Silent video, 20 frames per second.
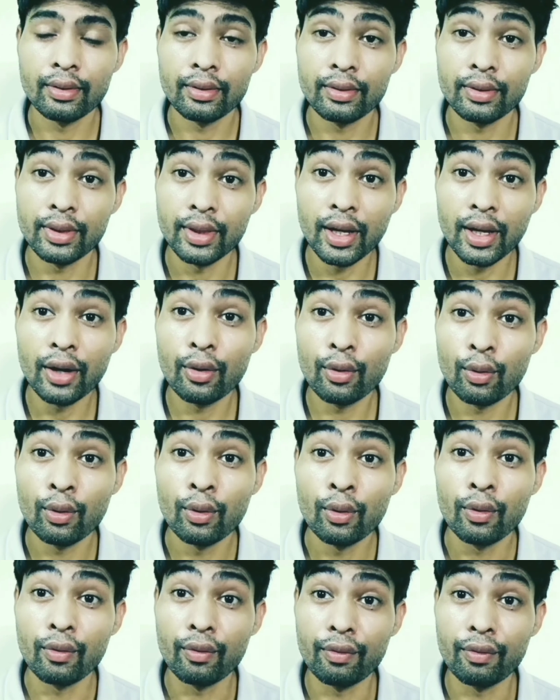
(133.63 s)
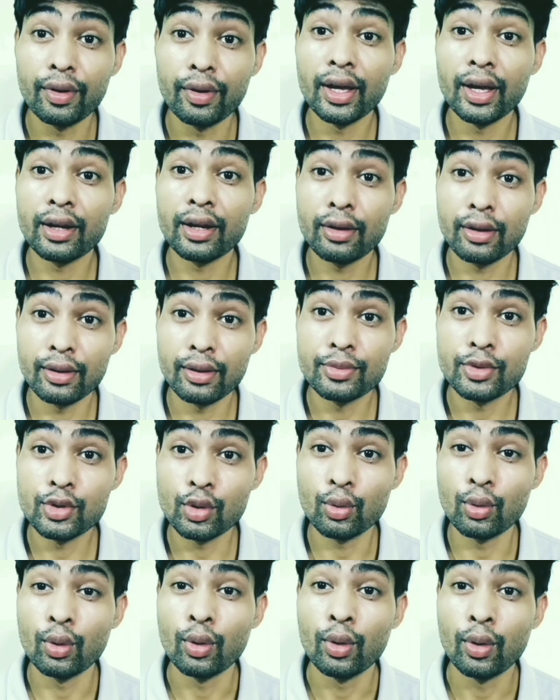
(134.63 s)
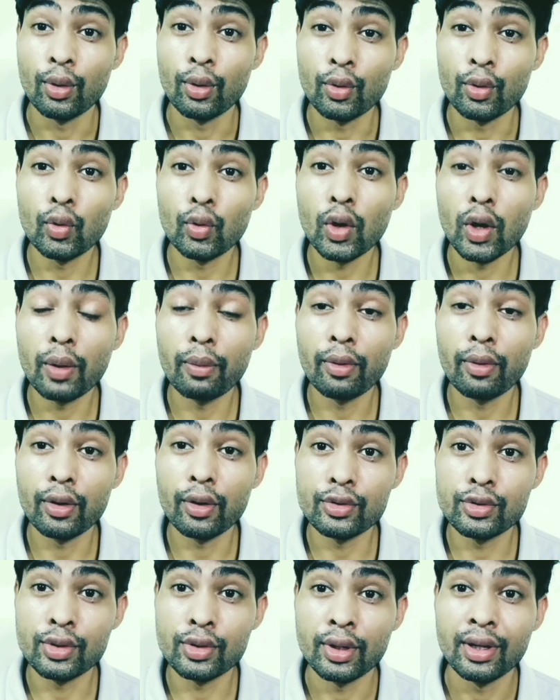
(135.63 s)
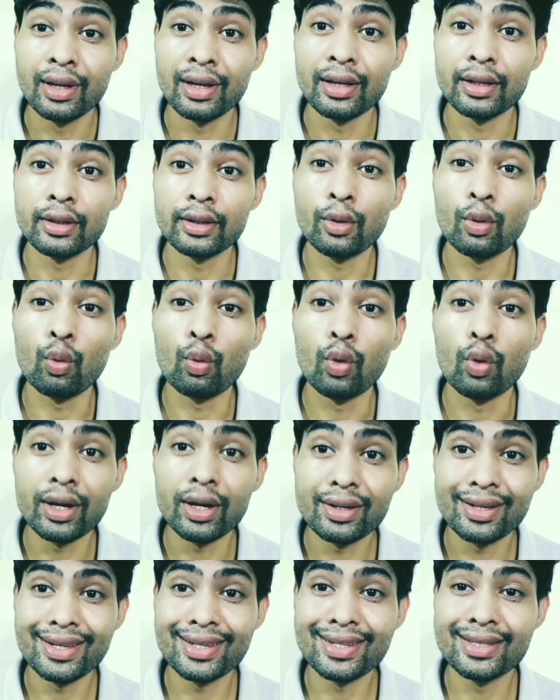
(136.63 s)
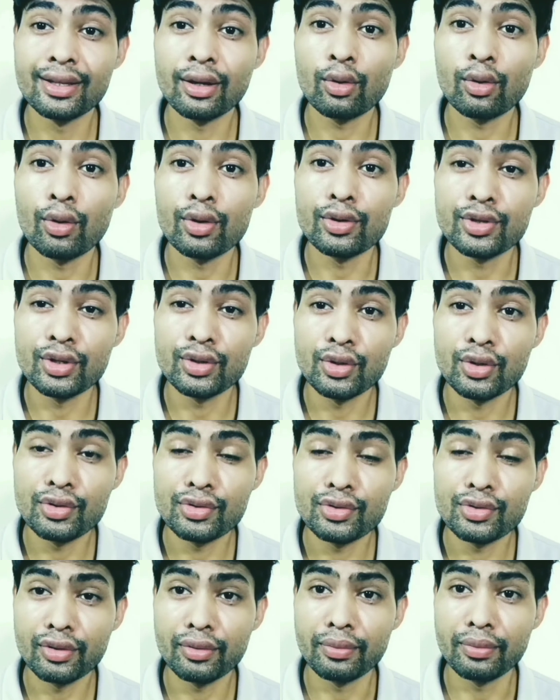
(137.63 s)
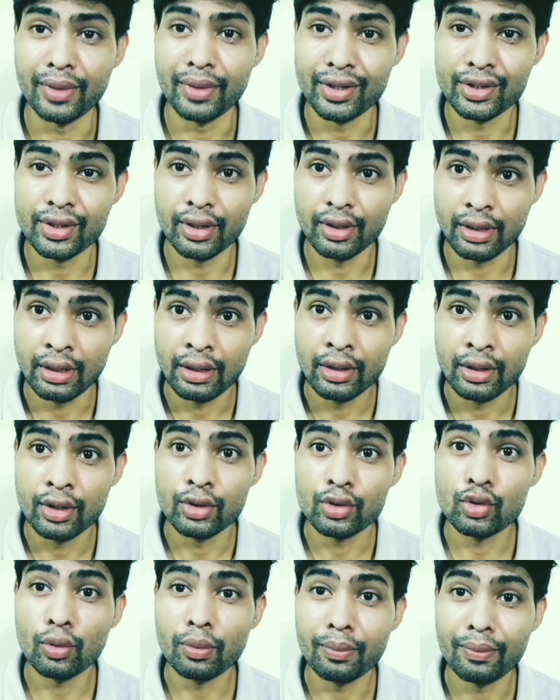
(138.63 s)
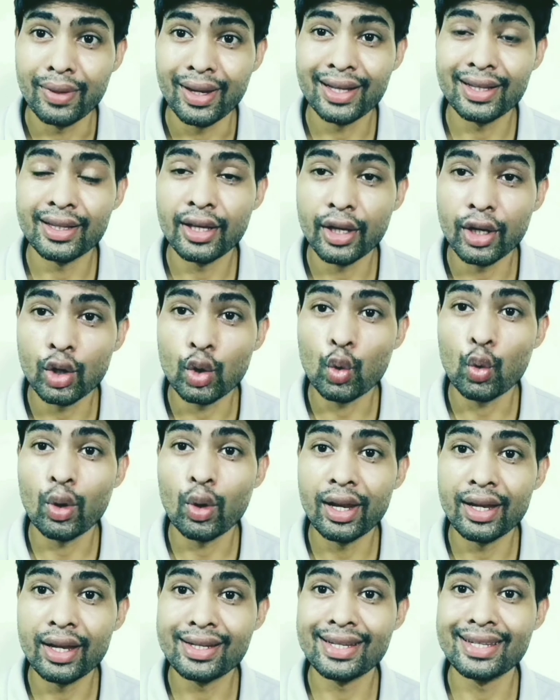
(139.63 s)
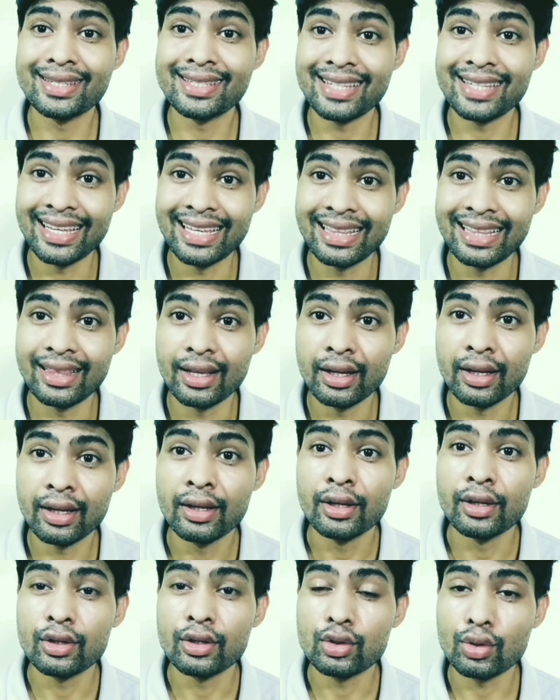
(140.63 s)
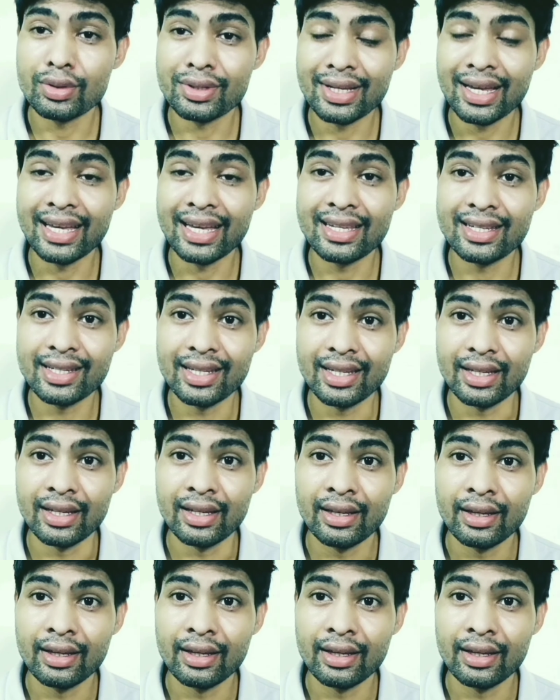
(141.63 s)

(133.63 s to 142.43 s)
Now we are come to know about what is the constitutional measure to make the equalities in the society.